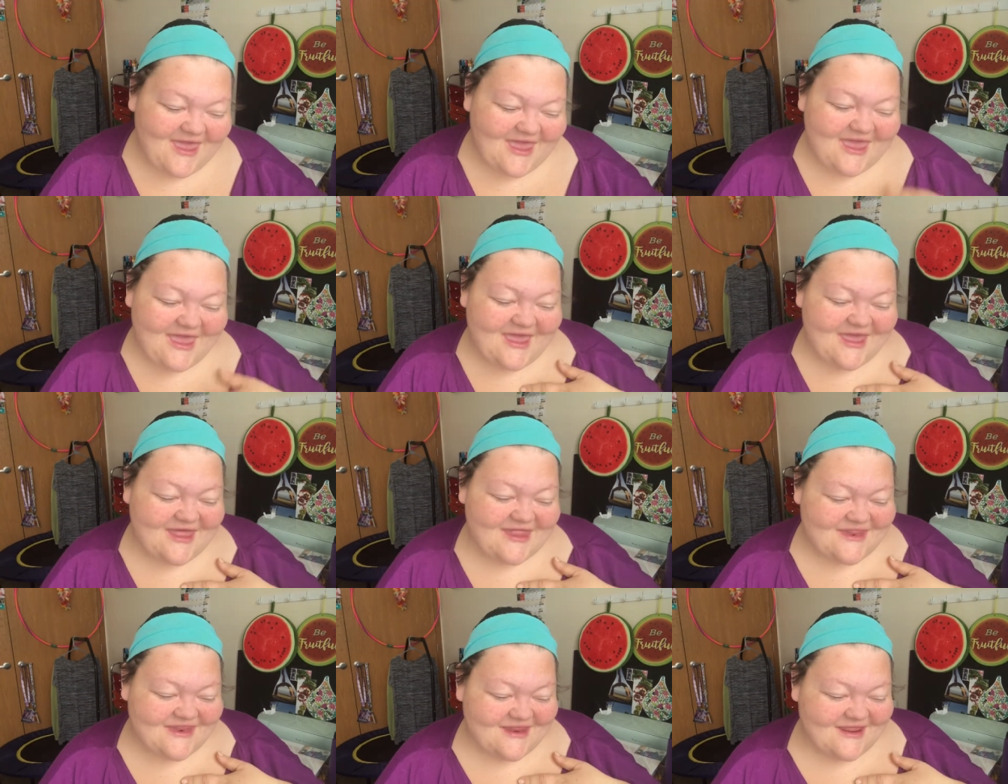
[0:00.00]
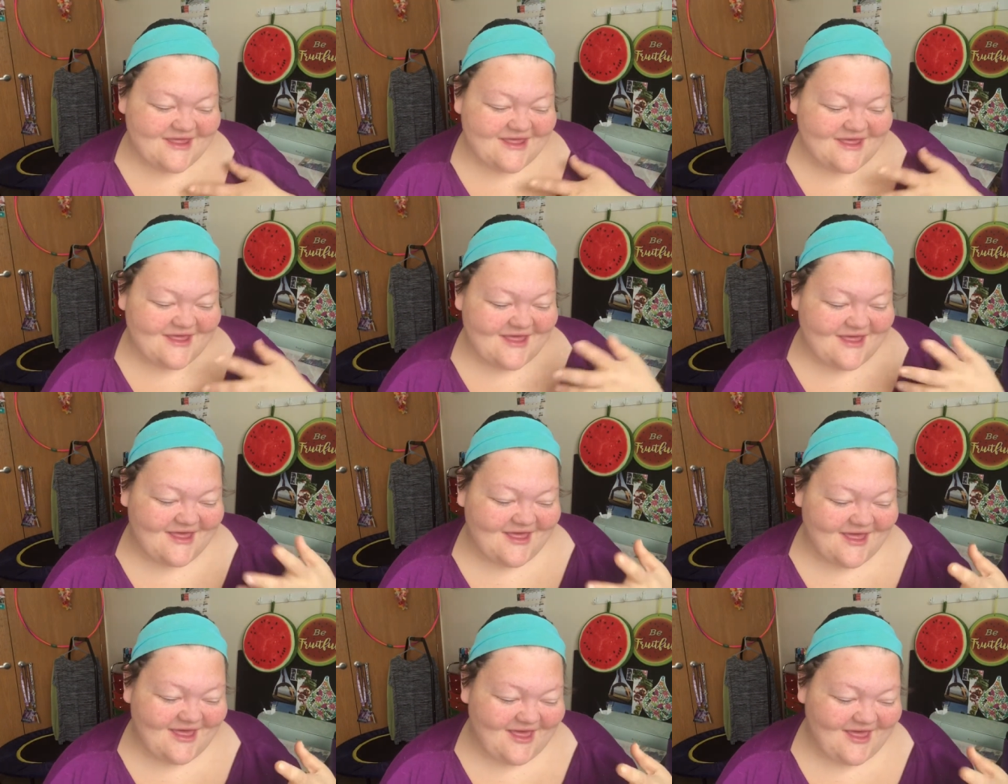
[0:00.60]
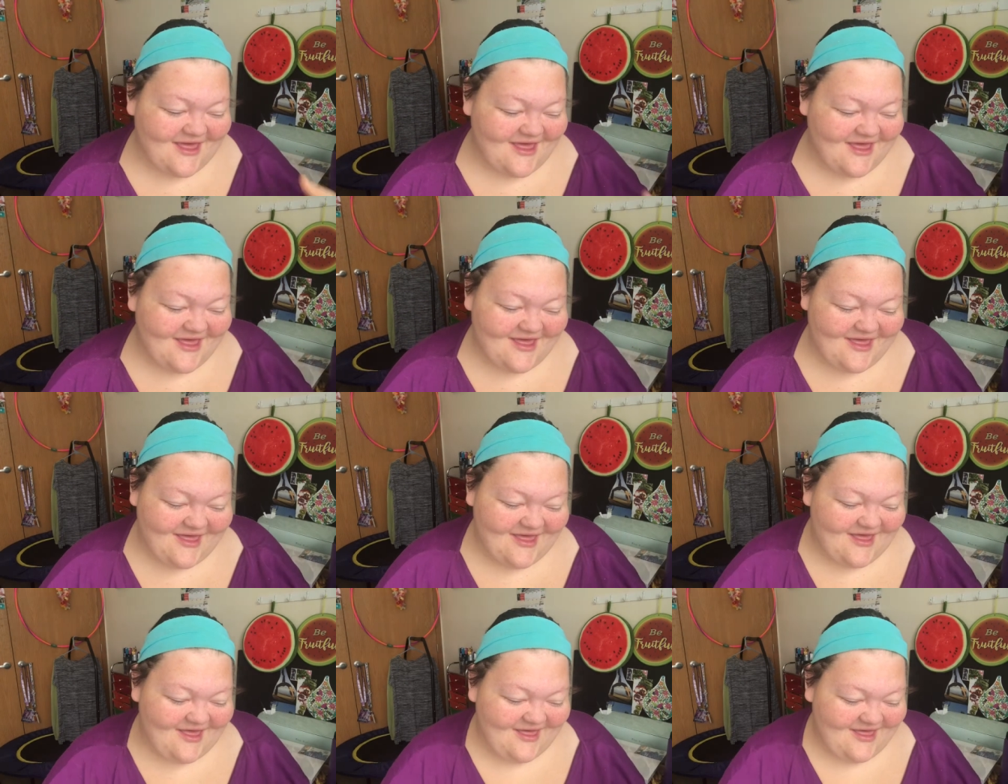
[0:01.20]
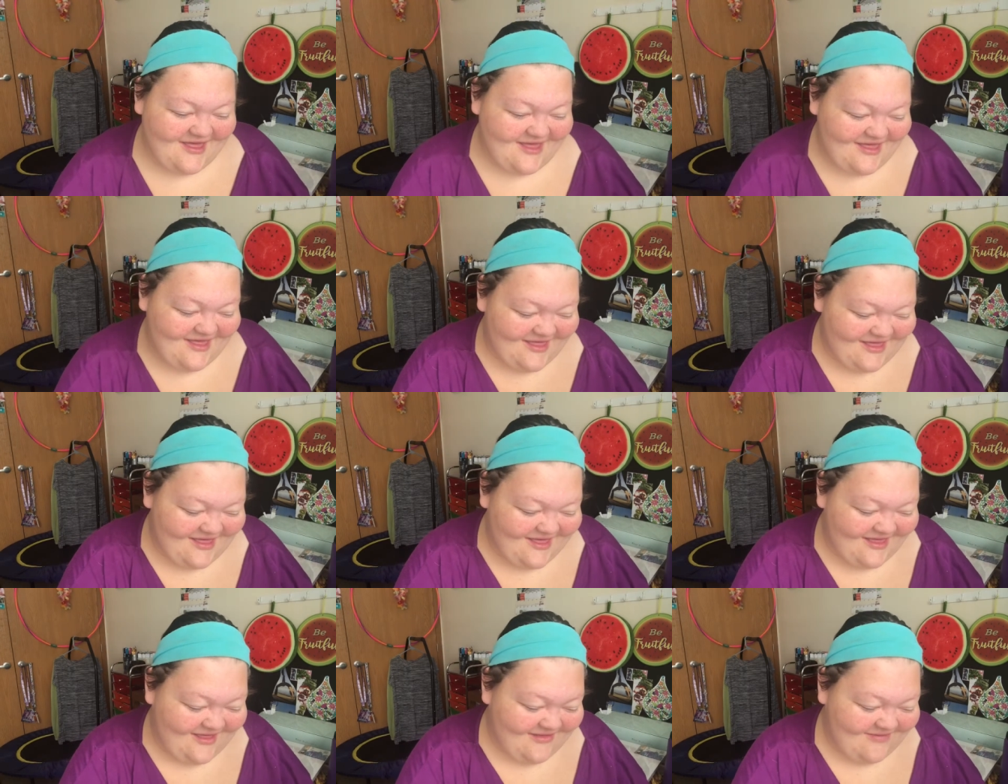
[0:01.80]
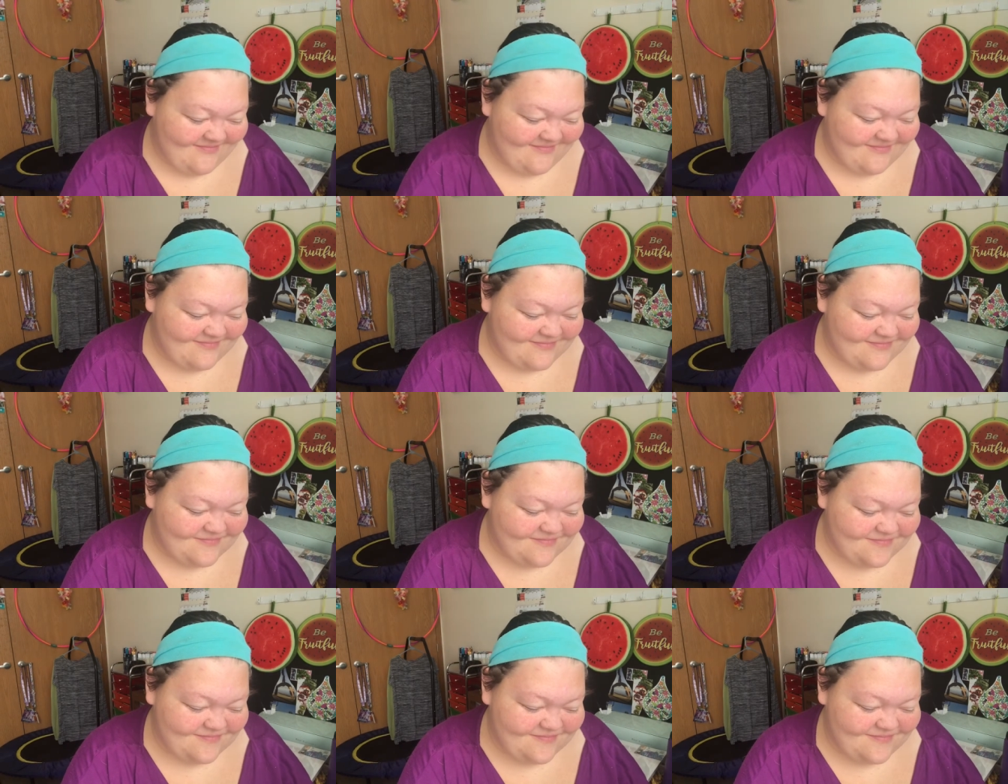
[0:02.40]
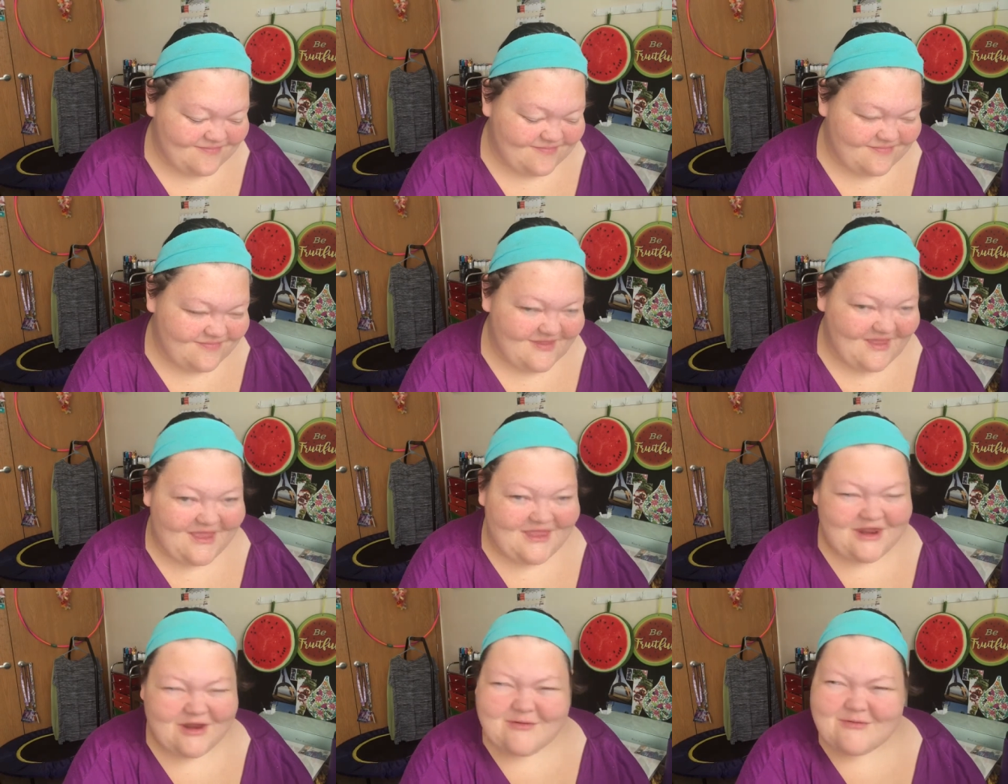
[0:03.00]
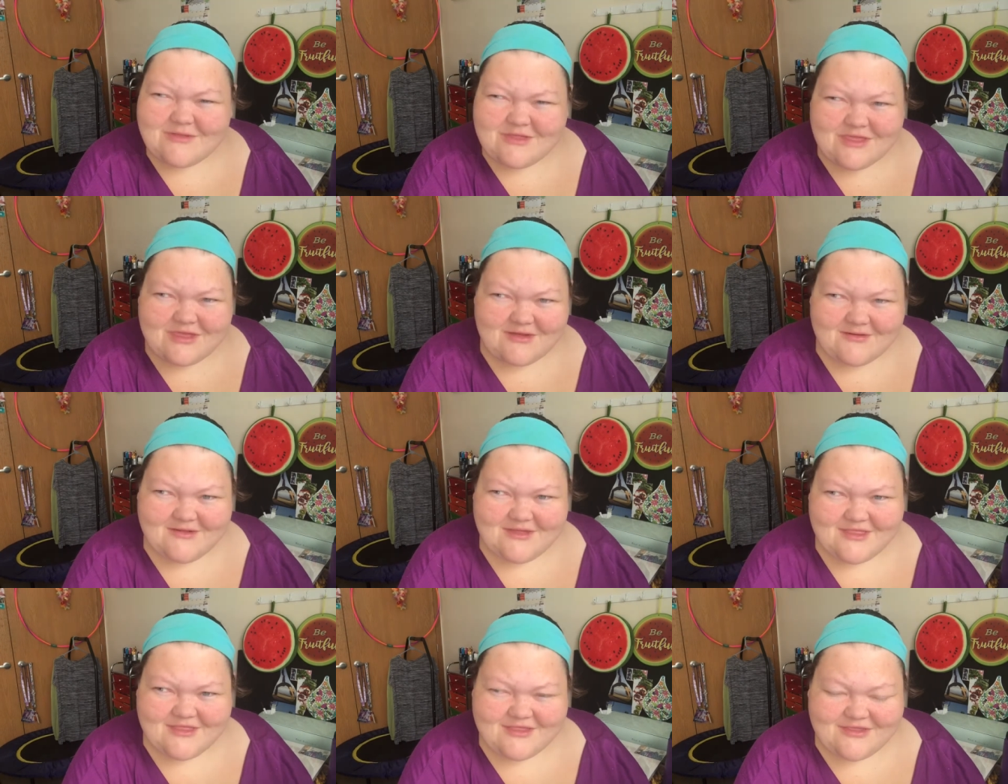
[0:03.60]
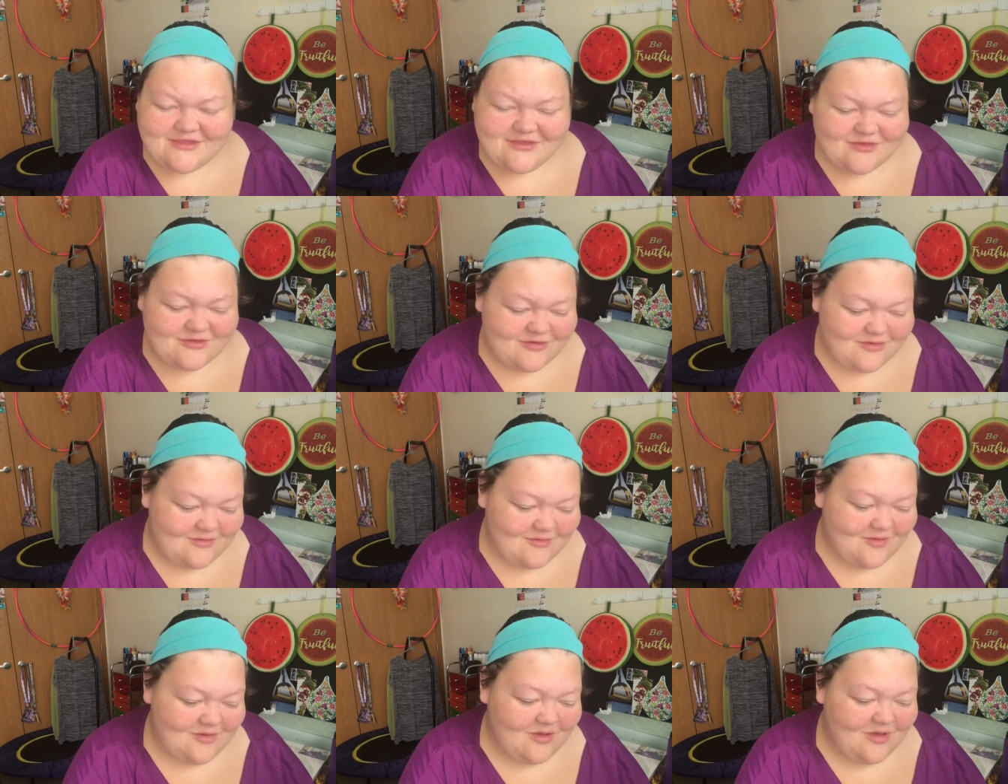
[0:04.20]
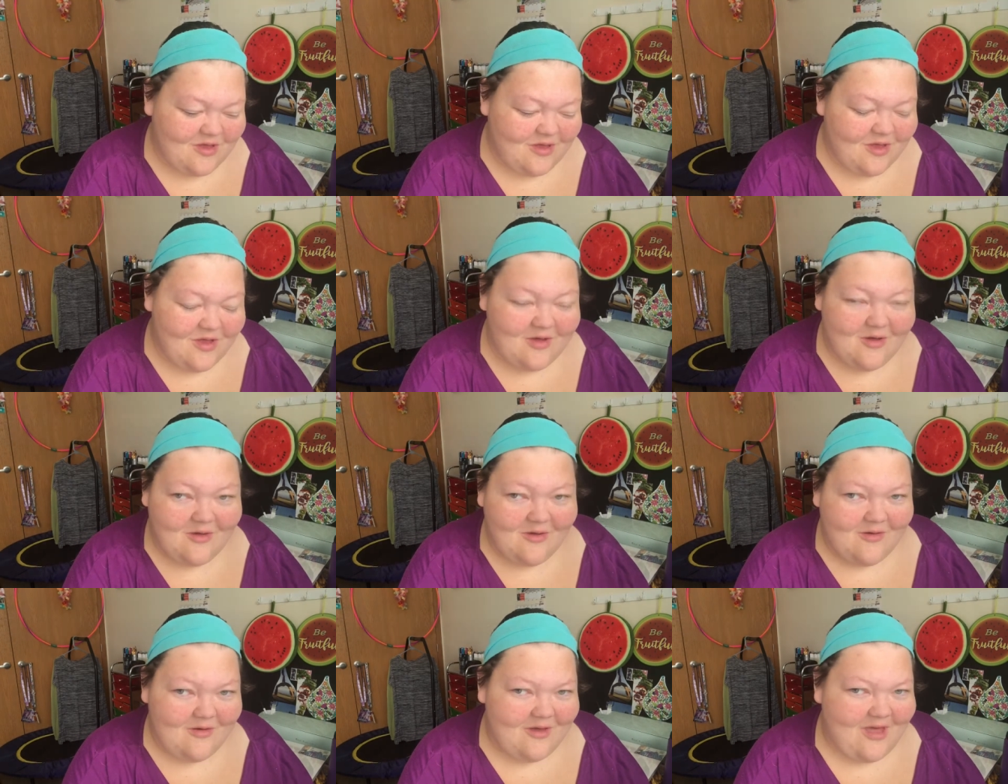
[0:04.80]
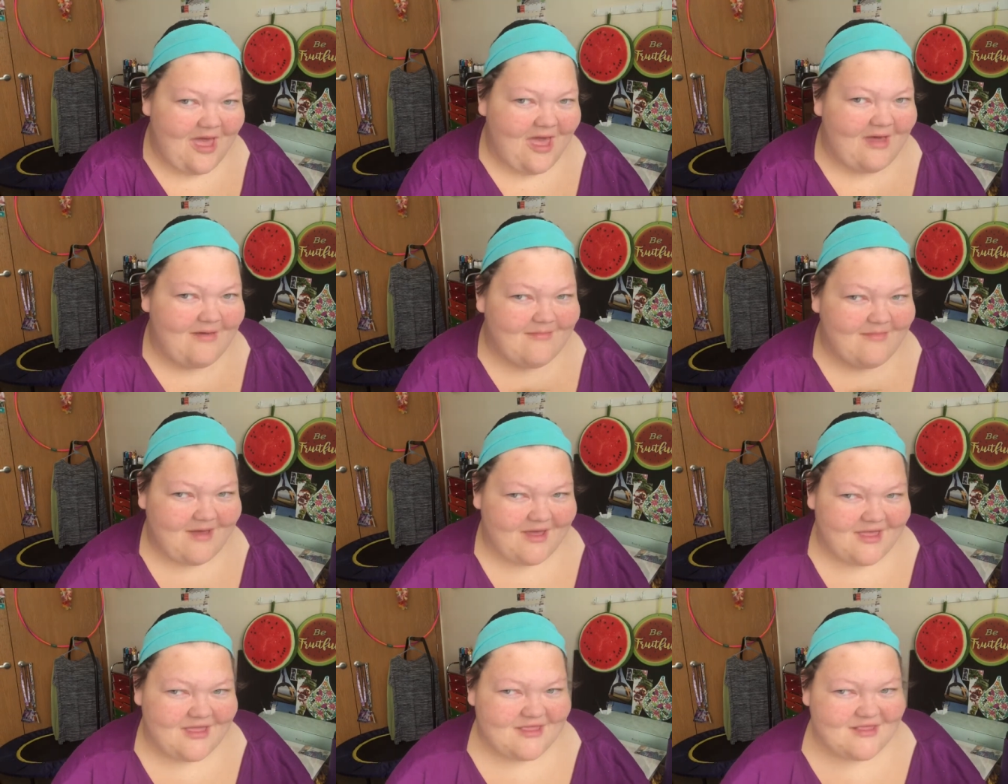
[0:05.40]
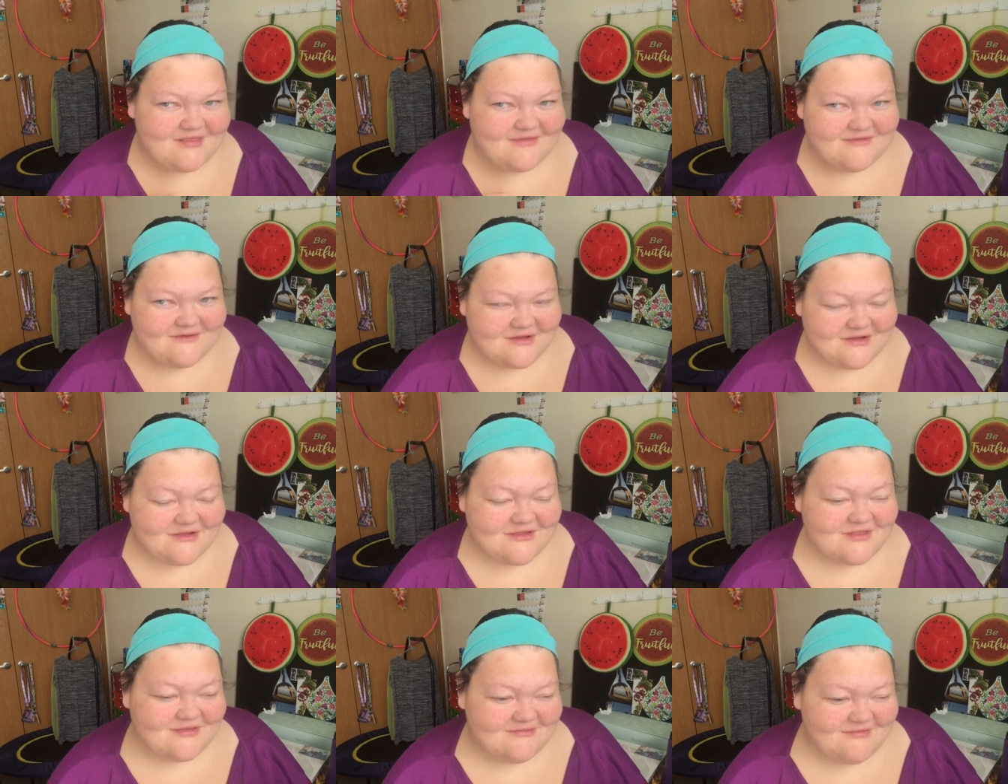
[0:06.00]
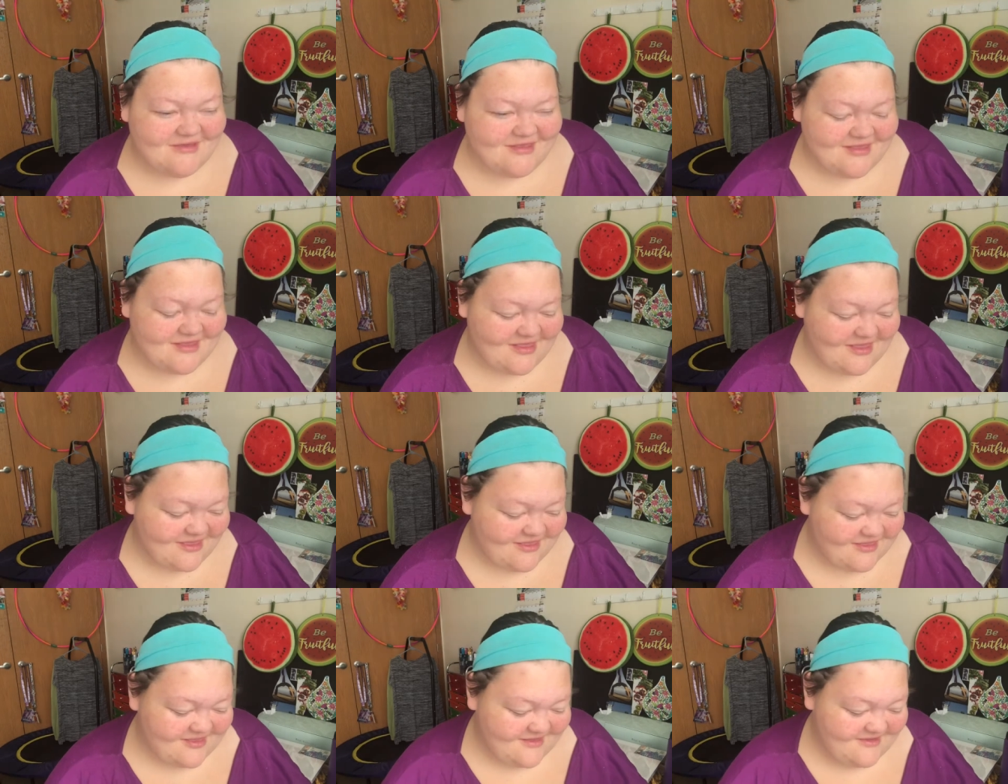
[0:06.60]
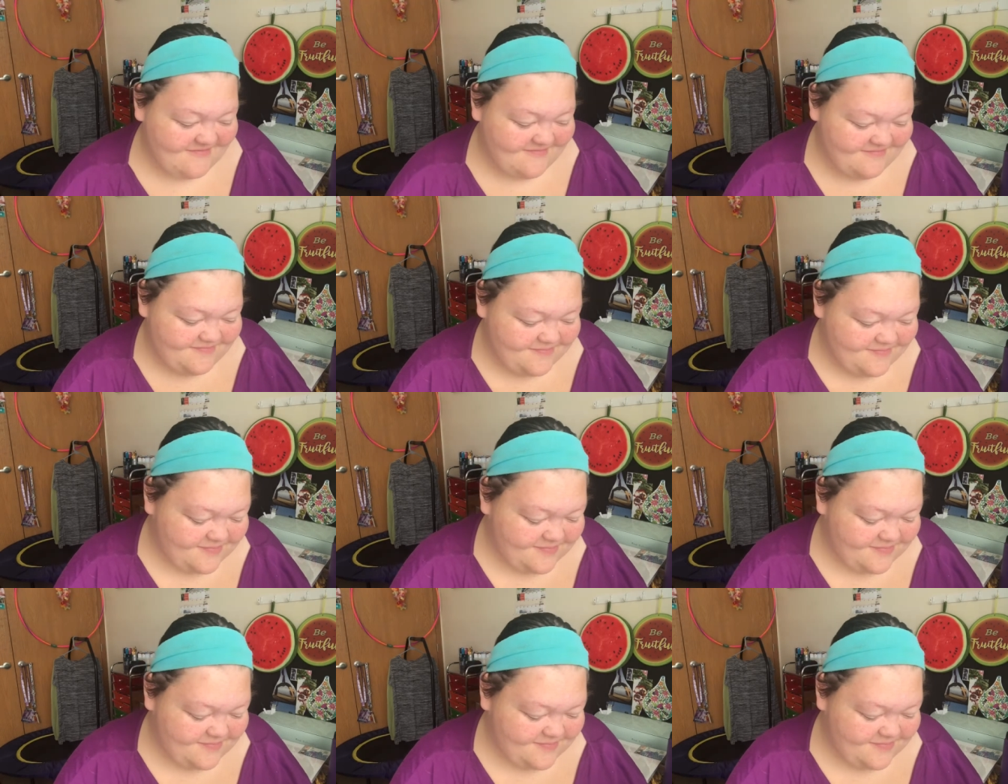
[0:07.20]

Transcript: And I didn't really go into how my experience was last night,